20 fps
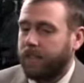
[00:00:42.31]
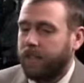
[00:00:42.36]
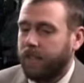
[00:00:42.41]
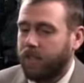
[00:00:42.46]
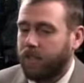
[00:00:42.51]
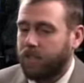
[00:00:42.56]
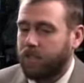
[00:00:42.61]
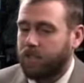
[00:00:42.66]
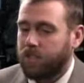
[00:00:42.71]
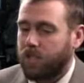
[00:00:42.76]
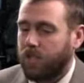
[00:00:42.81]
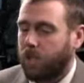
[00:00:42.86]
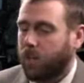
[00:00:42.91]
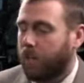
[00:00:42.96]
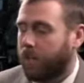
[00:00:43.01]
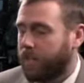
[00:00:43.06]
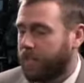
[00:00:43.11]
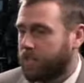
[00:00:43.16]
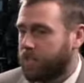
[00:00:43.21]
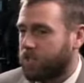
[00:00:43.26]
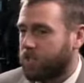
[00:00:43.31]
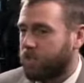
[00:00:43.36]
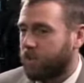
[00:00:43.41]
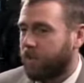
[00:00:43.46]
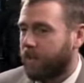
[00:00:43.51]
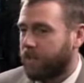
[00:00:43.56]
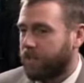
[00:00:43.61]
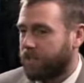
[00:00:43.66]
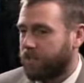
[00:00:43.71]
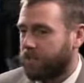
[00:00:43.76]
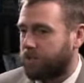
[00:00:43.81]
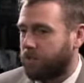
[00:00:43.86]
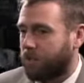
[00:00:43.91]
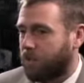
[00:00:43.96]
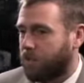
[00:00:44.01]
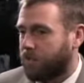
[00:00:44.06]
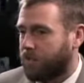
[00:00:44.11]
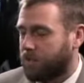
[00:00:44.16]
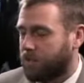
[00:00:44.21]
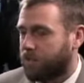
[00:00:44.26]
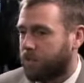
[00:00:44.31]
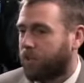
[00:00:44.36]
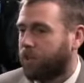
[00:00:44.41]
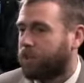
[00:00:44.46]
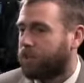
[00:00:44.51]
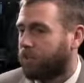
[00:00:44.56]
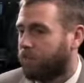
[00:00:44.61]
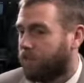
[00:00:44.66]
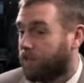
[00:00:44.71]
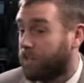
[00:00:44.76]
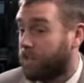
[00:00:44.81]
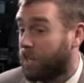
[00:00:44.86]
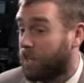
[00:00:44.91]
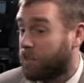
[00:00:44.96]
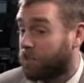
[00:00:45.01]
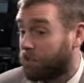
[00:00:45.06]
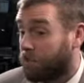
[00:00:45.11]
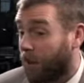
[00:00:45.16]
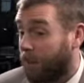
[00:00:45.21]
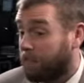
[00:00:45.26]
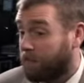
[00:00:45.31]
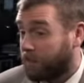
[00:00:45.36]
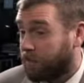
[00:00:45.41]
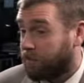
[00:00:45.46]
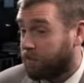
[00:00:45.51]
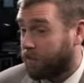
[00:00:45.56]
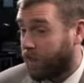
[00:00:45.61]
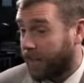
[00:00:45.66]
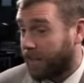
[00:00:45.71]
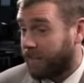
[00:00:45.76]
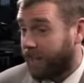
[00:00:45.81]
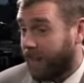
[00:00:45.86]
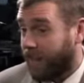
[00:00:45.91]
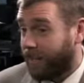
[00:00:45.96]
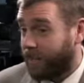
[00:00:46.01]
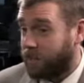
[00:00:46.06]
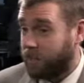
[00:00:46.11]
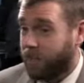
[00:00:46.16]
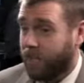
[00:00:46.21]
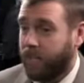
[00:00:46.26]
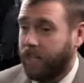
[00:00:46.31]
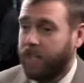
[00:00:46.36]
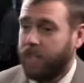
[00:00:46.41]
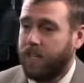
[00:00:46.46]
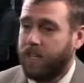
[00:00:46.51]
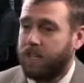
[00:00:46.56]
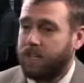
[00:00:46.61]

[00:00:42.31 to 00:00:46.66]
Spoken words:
the security industry is sort of in search of a disruptive technology,